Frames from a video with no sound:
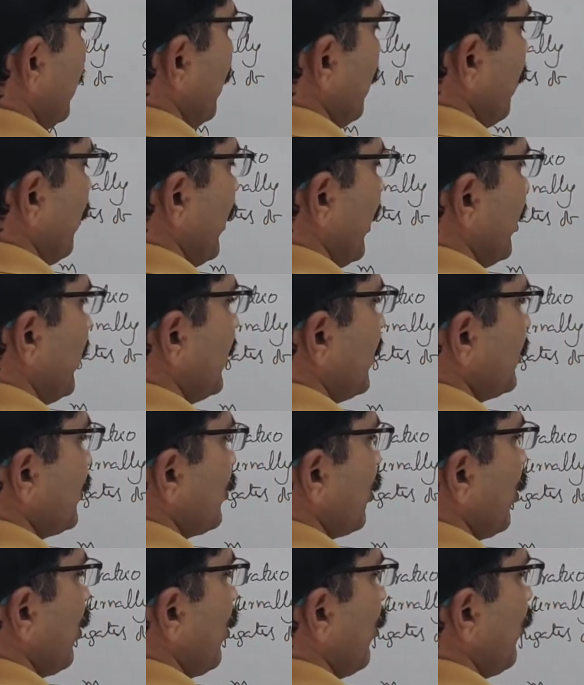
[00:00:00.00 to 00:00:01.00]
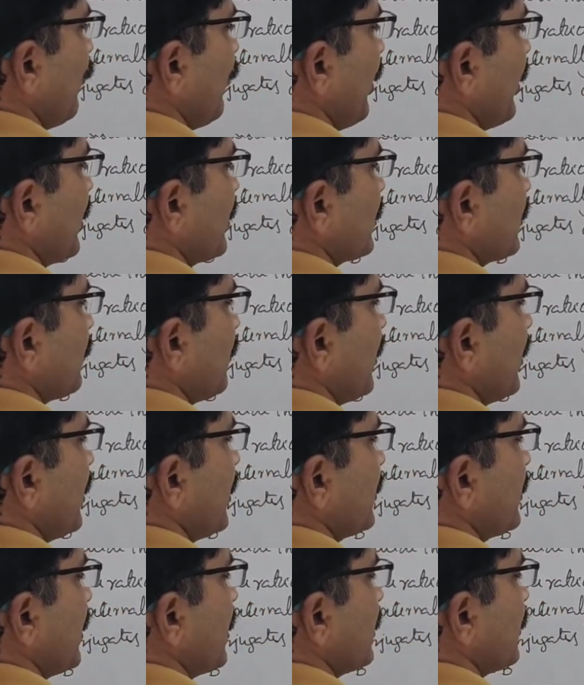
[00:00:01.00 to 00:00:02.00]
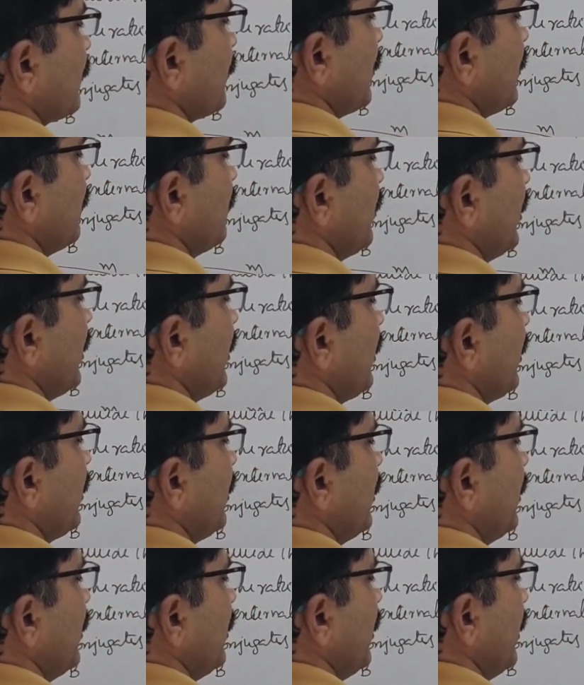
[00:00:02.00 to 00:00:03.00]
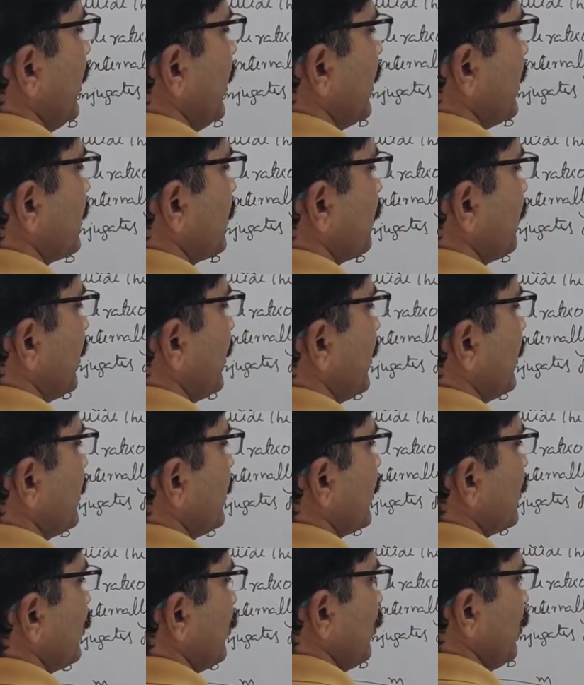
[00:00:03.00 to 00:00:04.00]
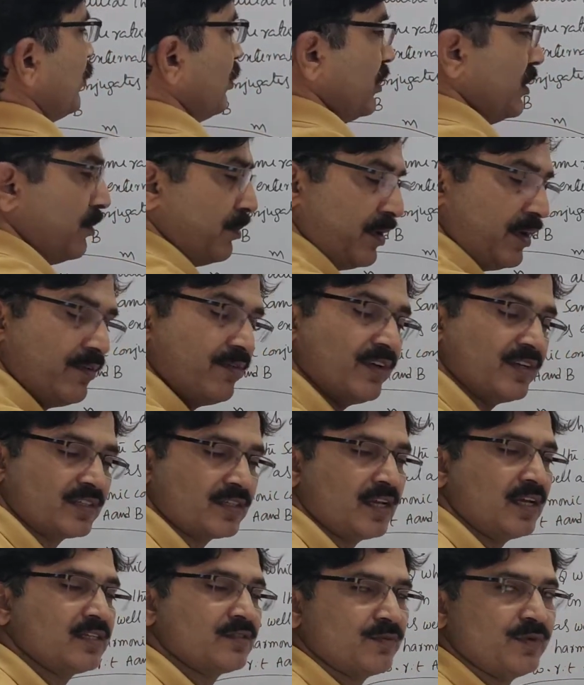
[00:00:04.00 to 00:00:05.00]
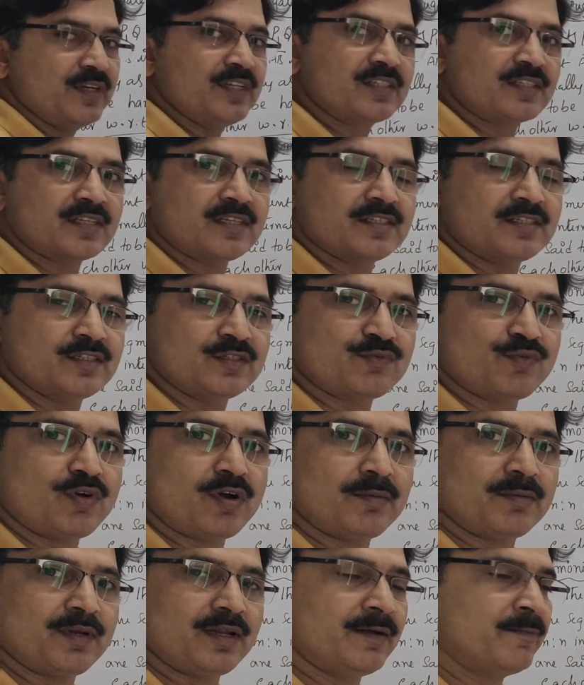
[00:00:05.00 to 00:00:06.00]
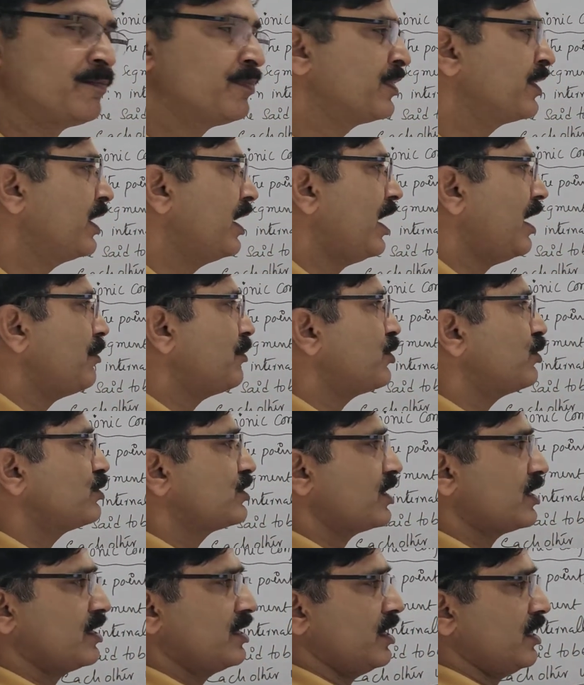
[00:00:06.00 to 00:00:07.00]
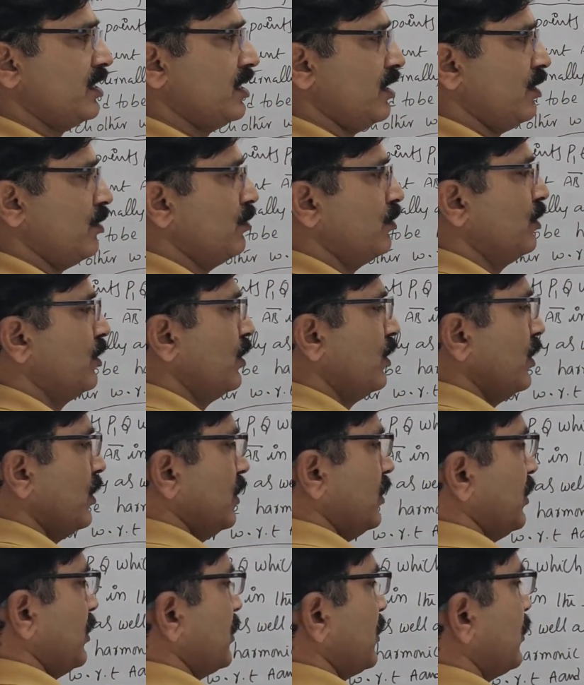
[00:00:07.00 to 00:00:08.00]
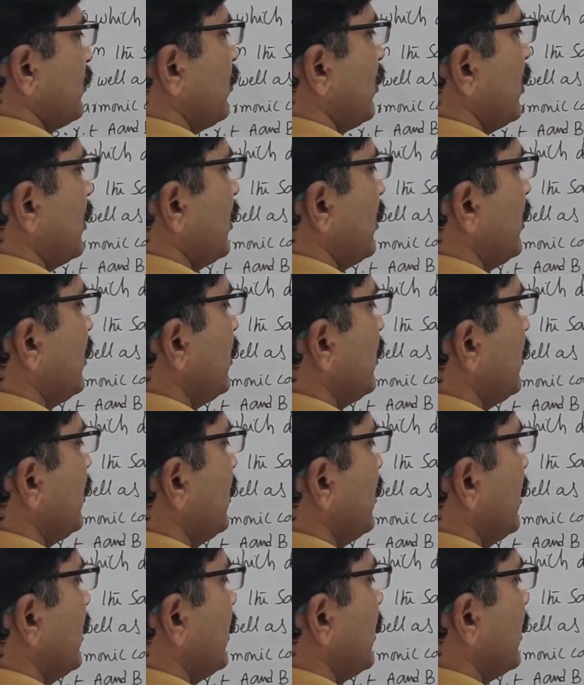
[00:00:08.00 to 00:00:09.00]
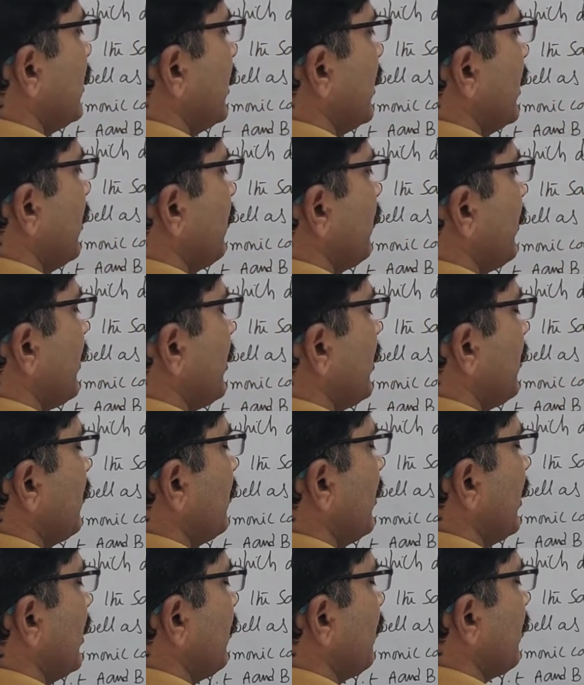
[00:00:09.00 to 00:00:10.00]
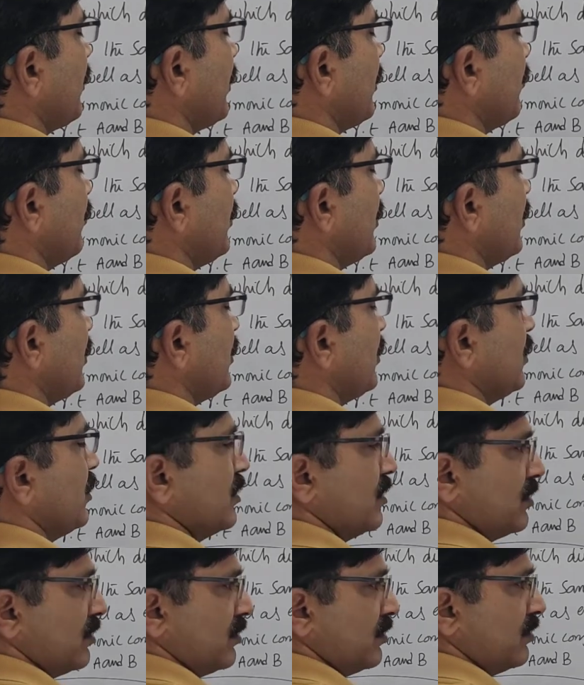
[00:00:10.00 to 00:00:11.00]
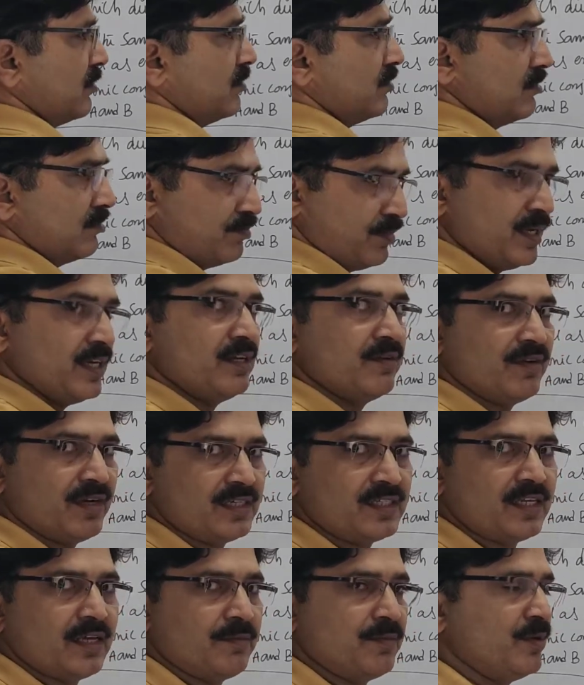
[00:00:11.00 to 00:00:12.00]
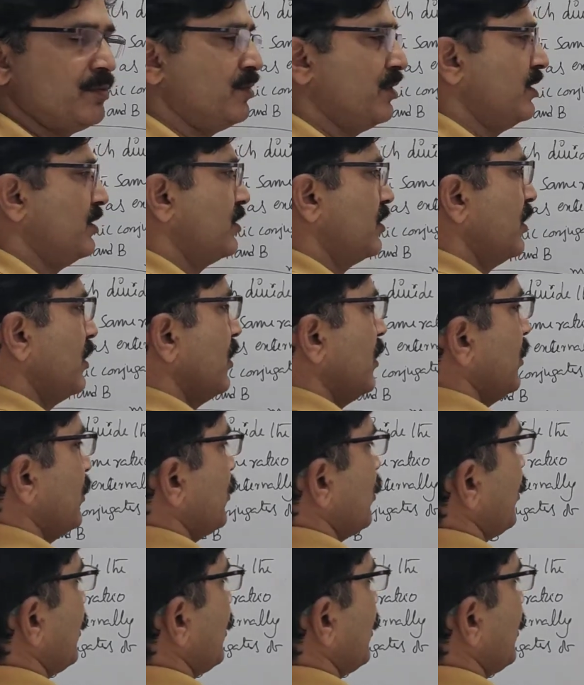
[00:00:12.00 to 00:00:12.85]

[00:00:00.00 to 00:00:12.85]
Minus of x minus x1 by x minus x2. In the previous class we discussed this formula. I am using here now. This is what, Nana? AP by PB. P divides AB means. So